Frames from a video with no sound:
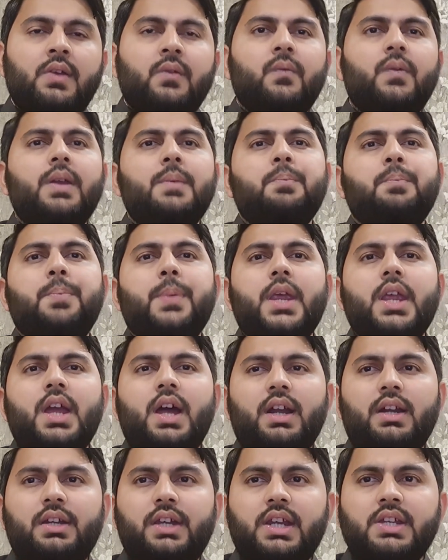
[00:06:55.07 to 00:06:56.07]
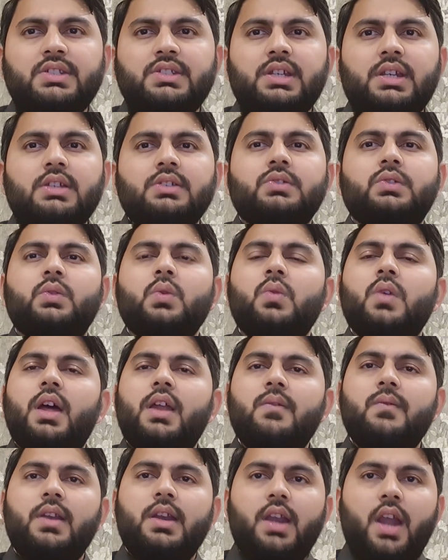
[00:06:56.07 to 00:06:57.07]
With peer teaching,
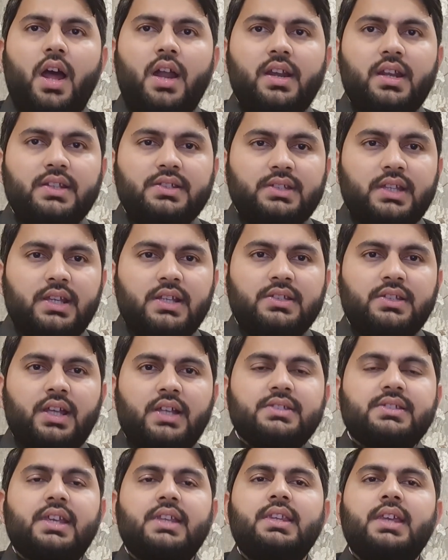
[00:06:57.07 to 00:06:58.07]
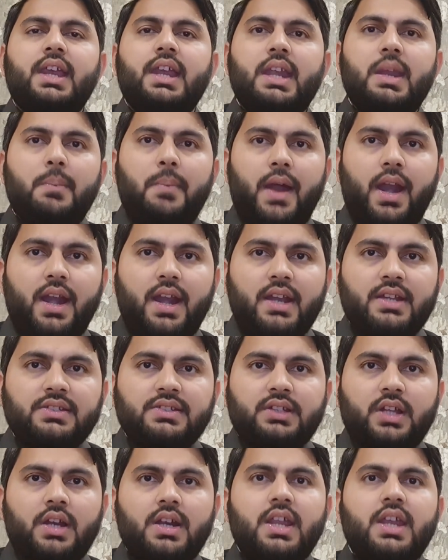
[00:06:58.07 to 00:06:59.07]
students will learn the skills such as independent
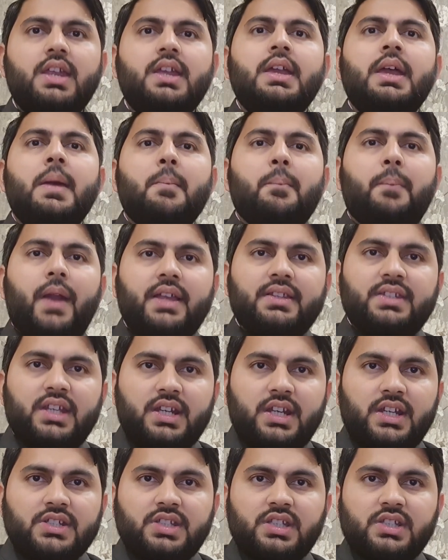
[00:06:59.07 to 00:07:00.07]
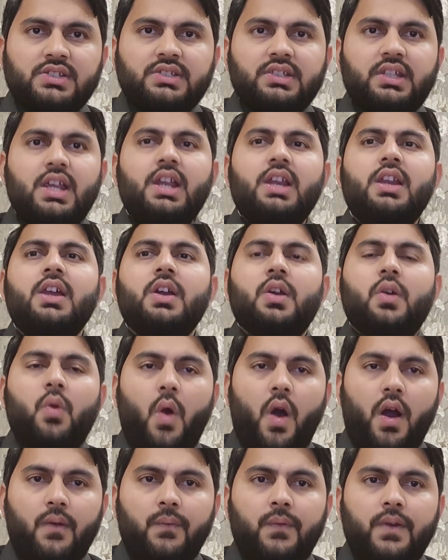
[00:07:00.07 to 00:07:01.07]
study, presentation skill,
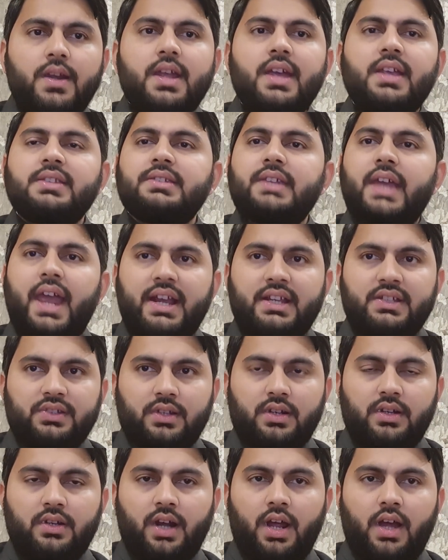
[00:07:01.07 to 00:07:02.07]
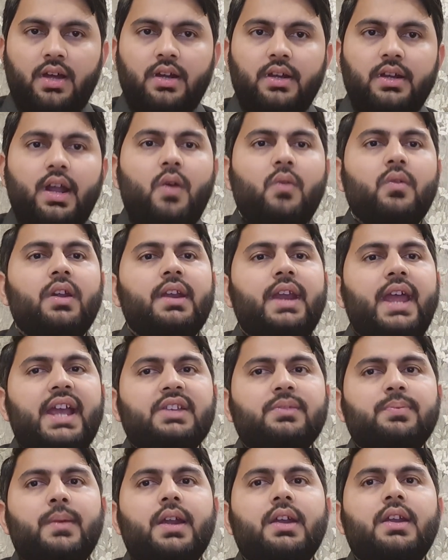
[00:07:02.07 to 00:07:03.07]
confidence, etc. Now the
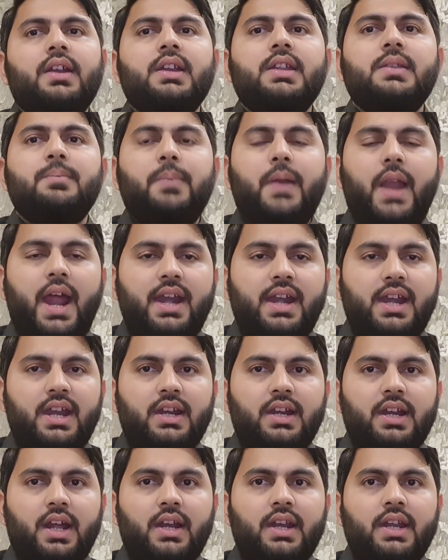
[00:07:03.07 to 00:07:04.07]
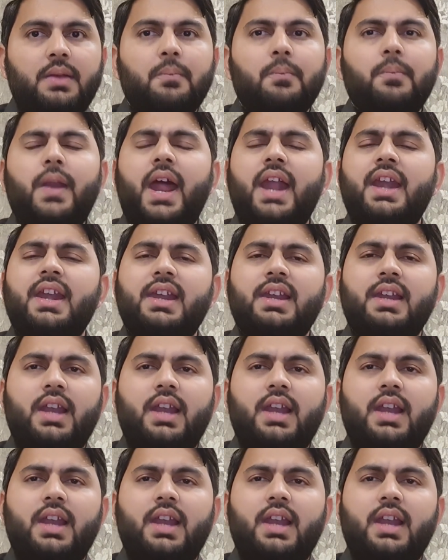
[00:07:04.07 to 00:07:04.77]
next method is blended learning. Blended